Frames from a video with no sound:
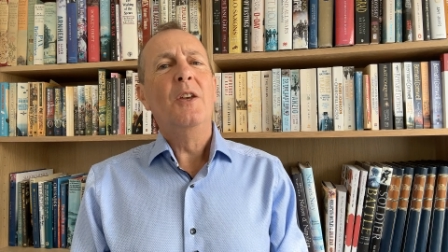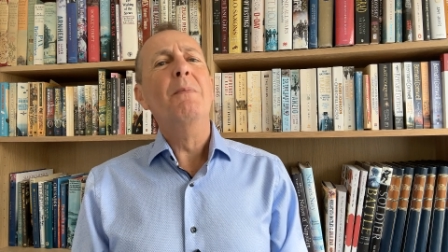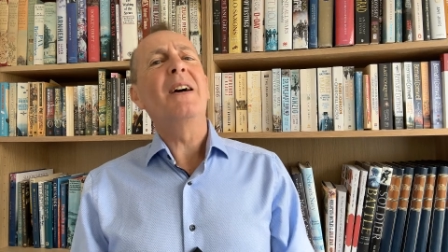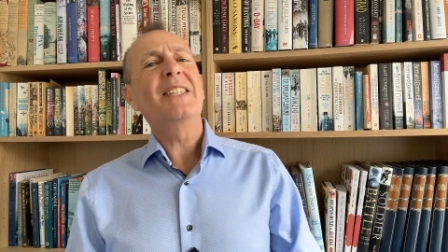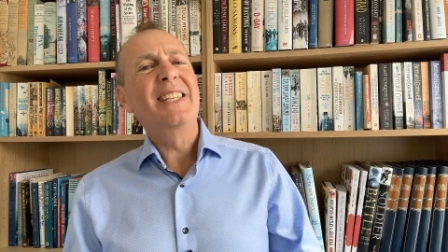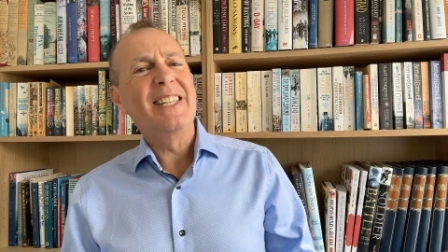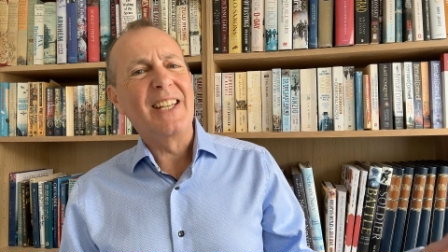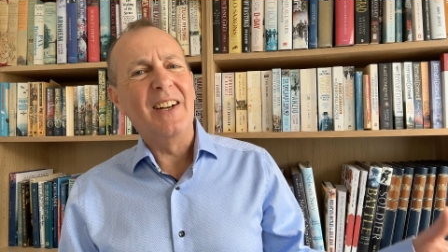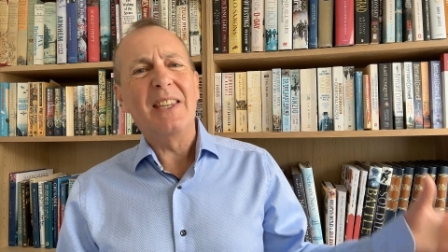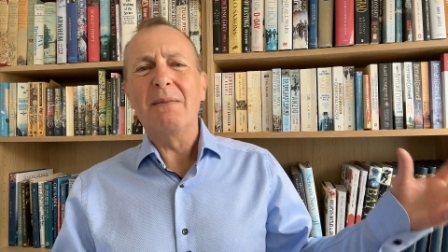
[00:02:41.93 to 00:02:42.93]
You might
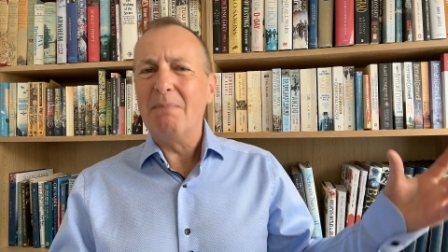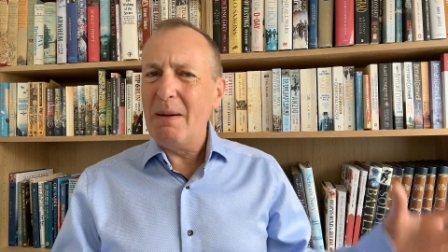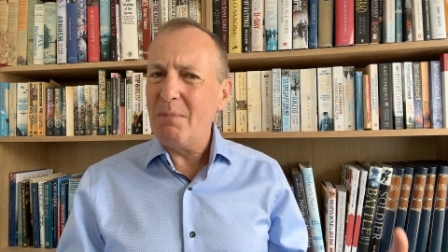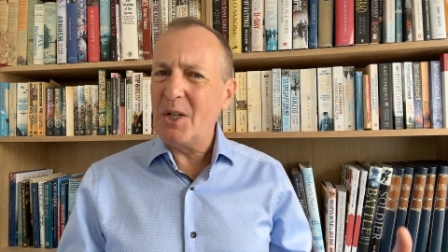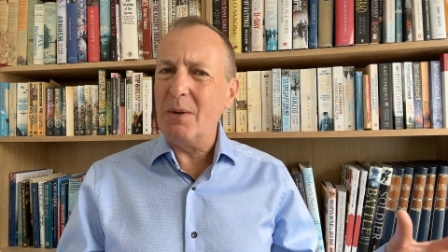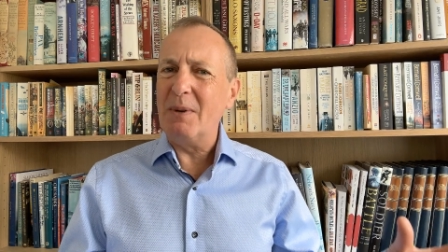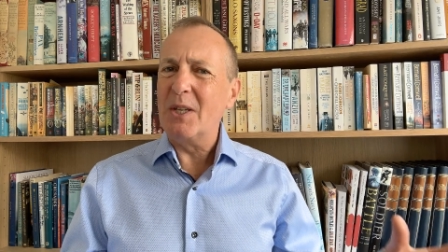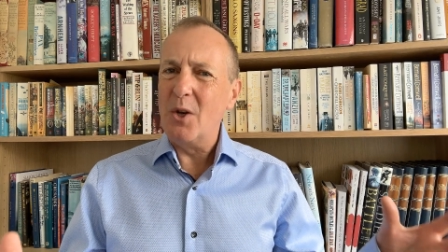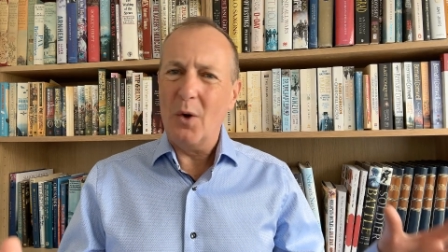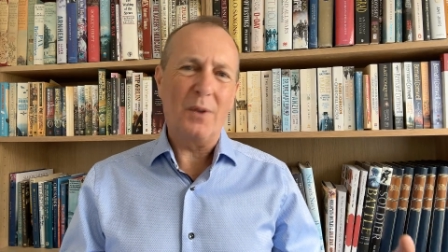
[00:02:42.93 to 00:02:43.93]
decide that membership
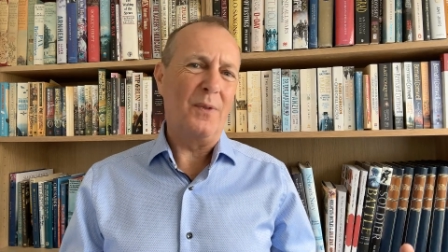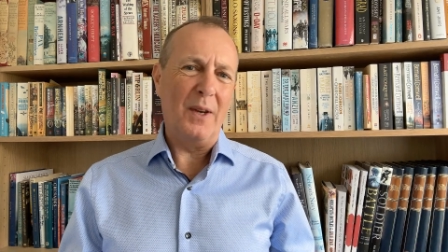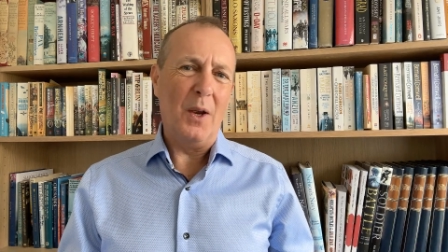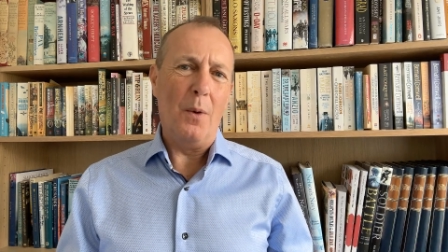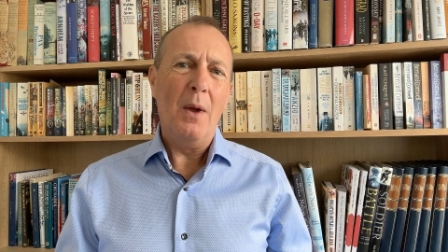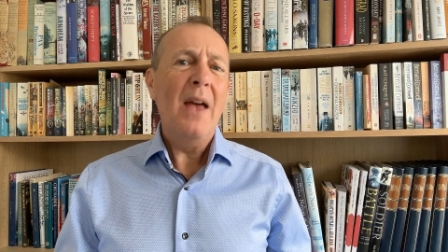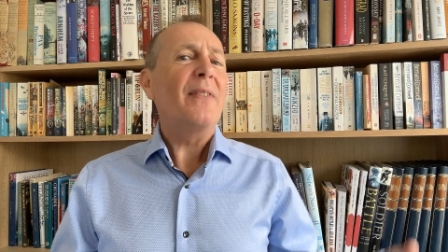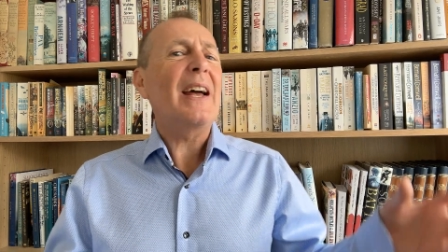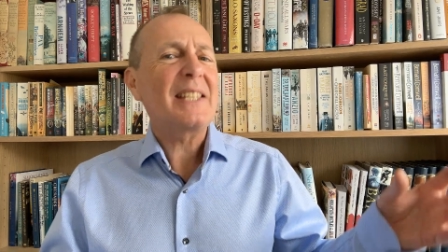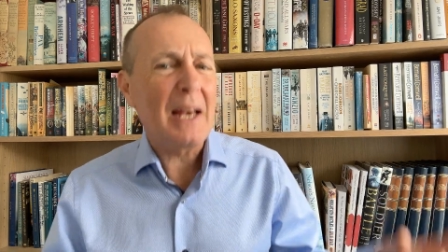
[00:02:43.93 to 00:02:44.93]
is not for you.
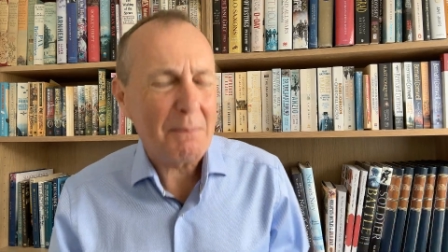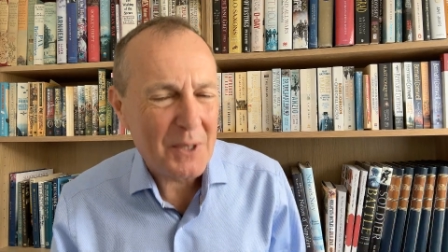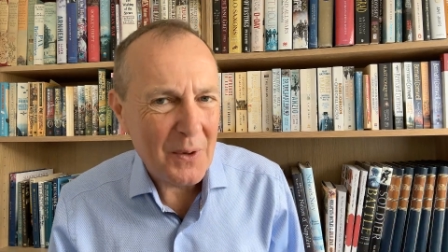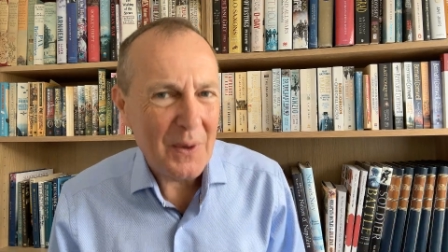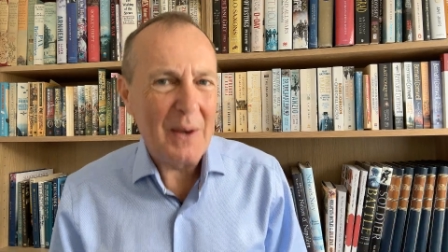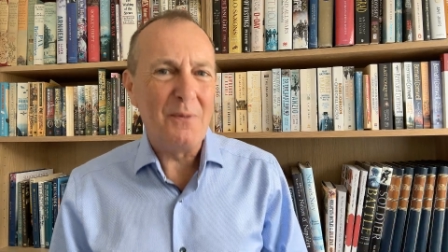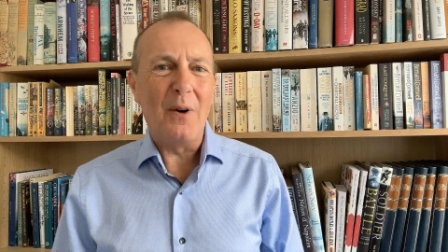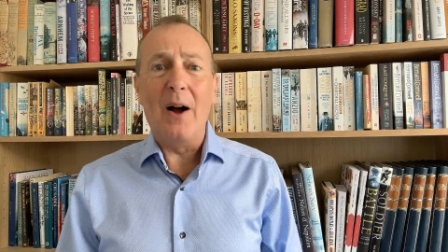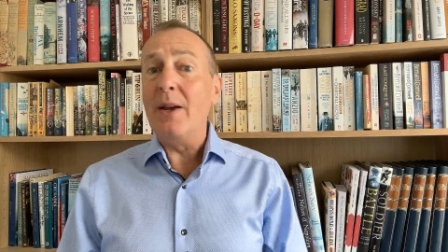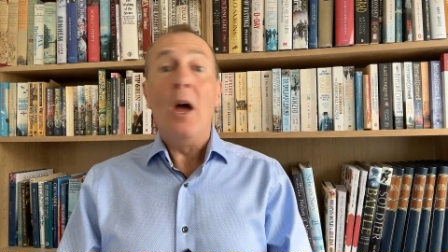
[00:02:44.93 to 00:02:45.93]
That's absolutely
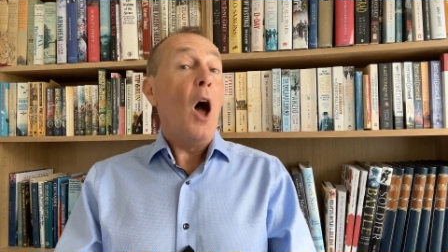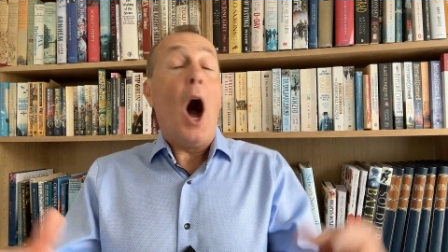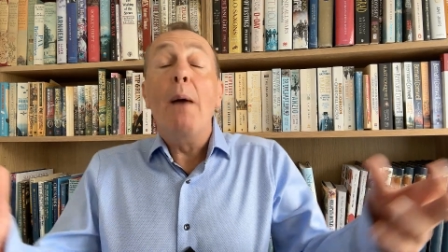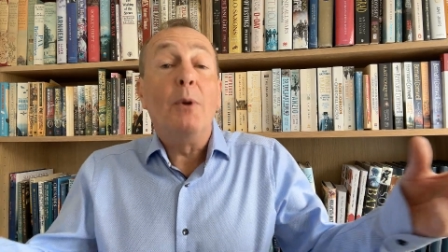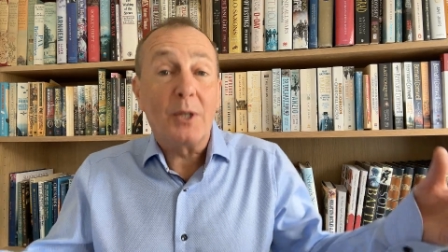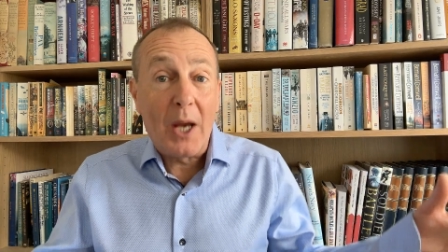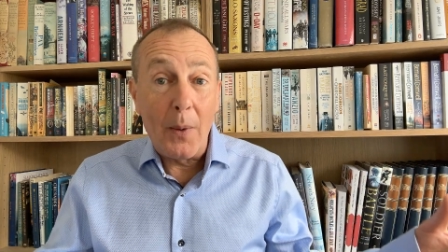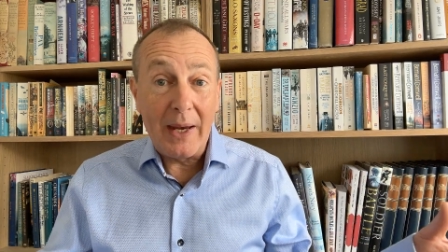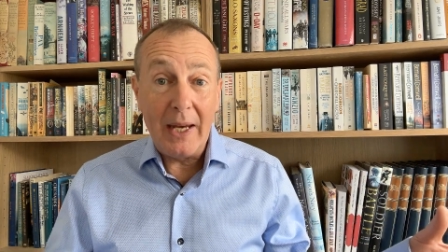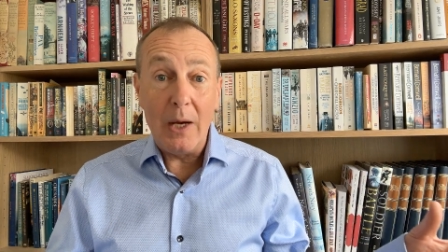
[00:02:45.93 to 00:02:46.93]
fine. I'm not
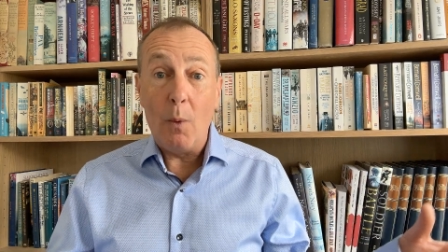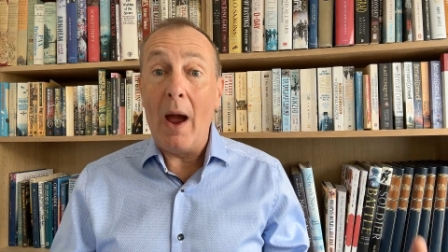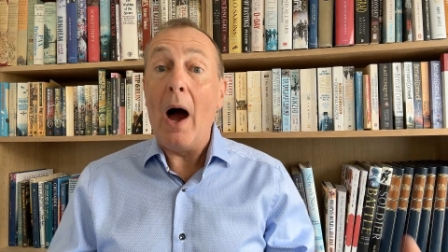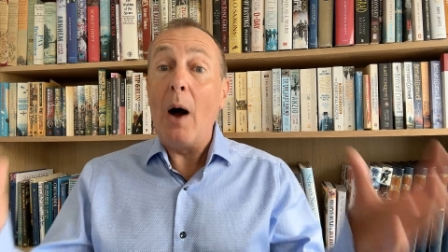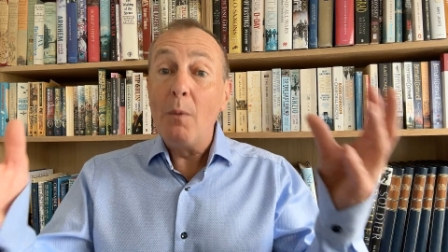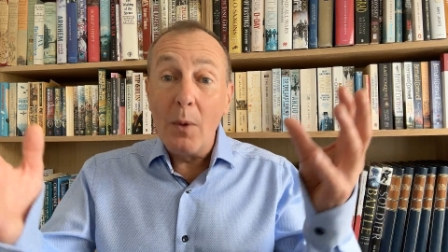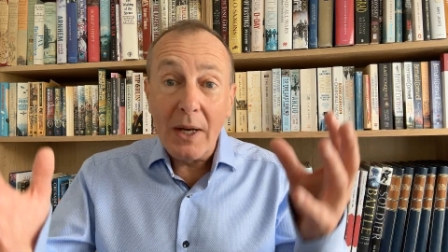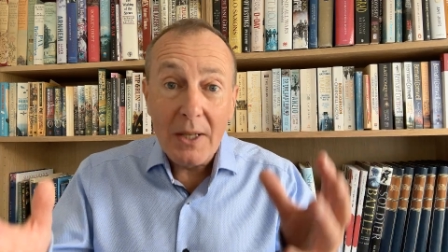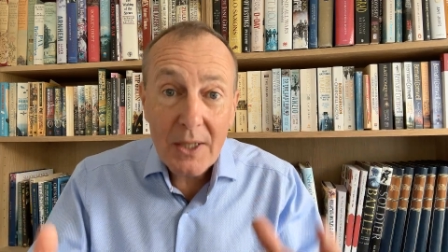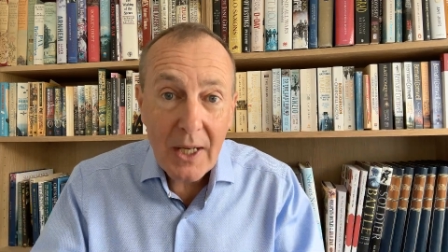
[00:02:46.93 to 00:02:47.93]
going anywhere. I will
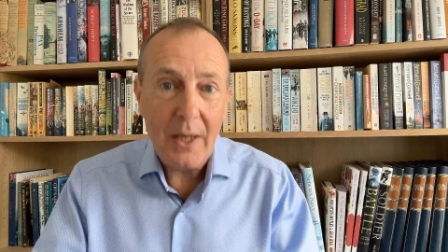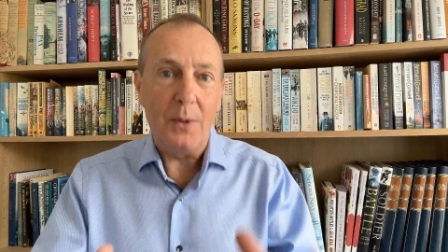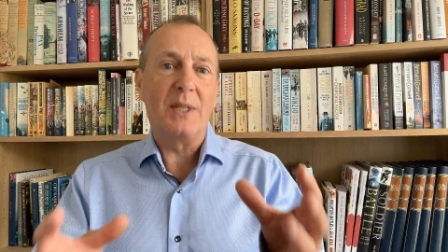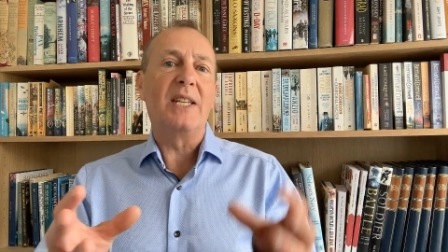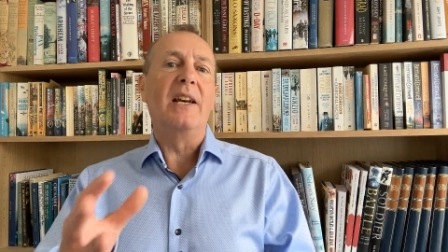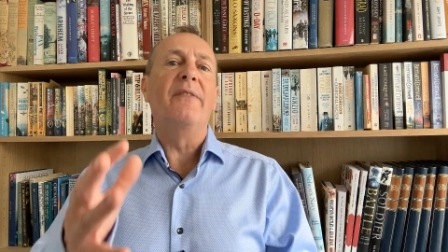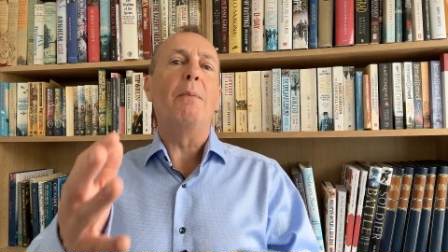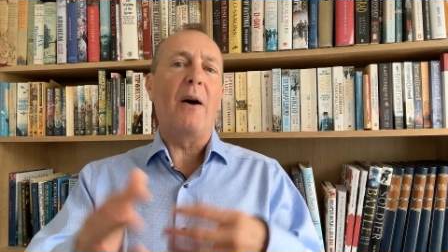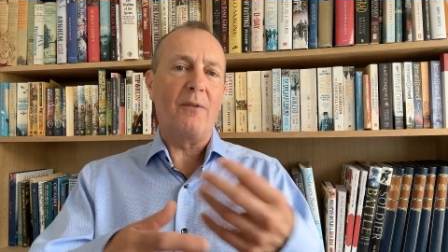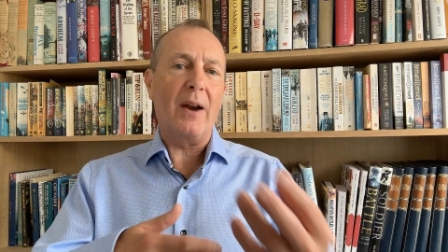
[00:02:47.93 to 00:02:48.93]
continue to deliver
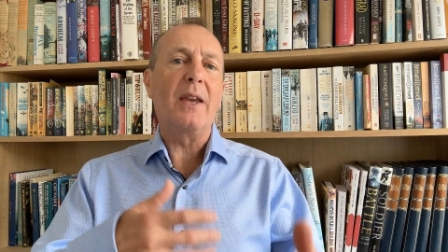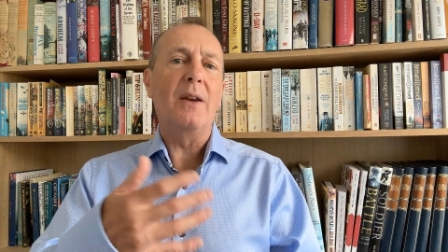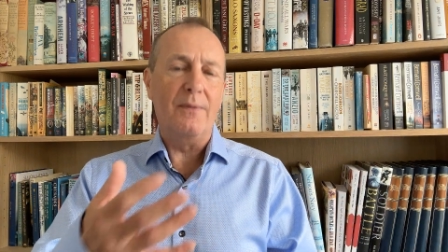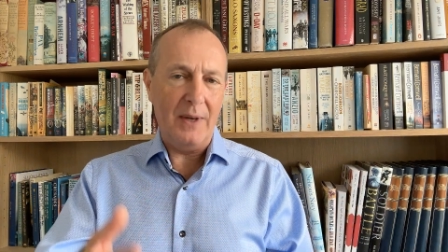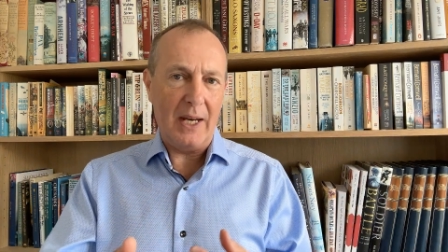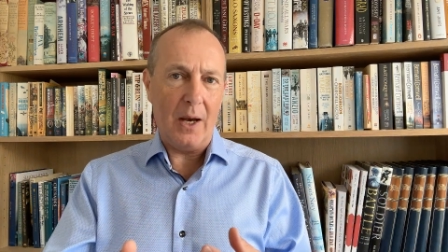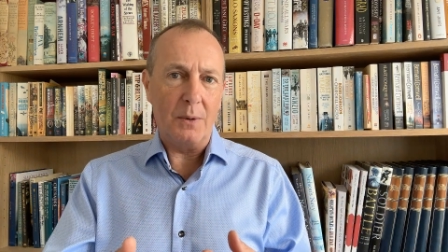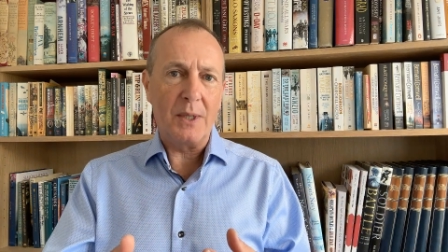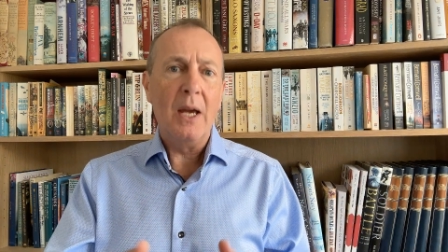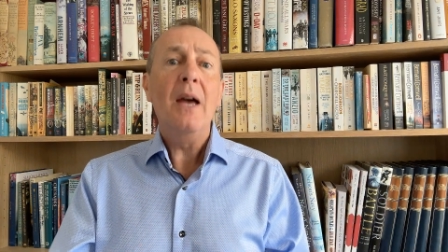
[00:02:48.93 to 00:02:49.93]
my regular
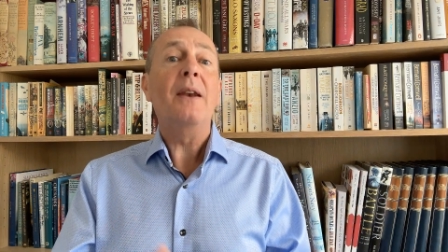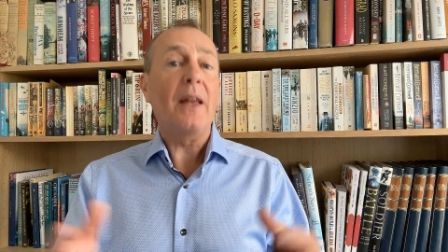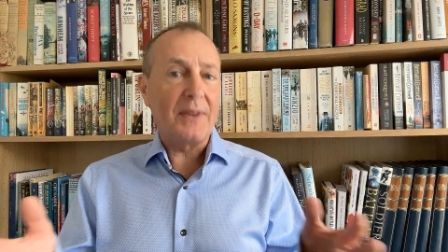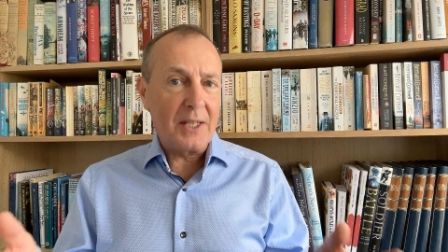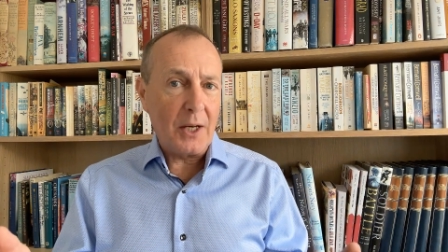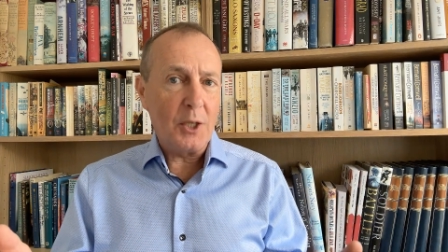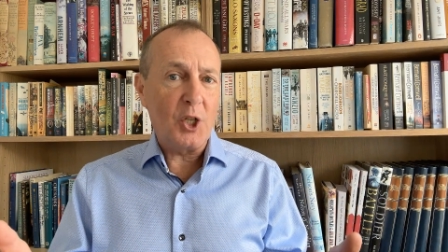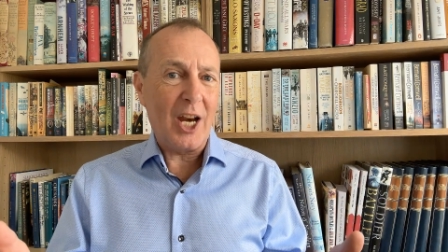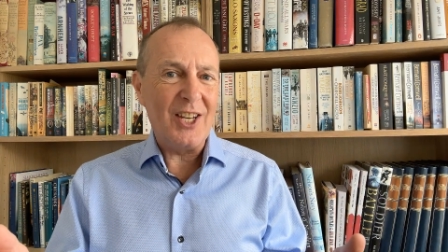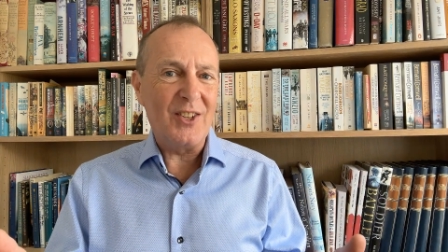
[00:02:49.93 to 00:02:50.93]
videos. Nothing's going to
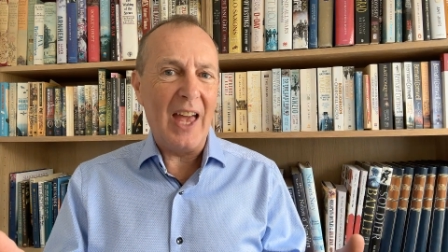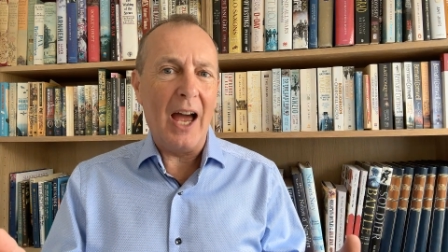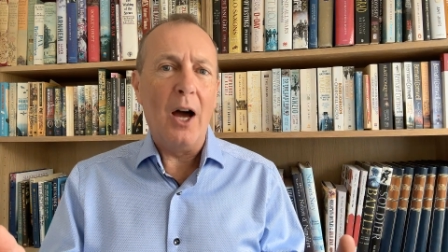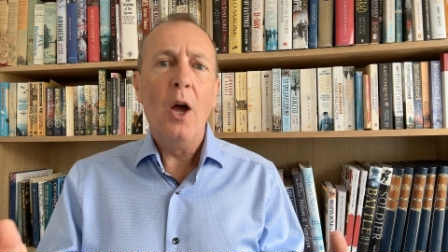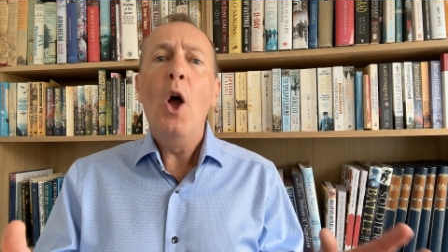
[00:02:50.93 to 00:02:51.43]
change there.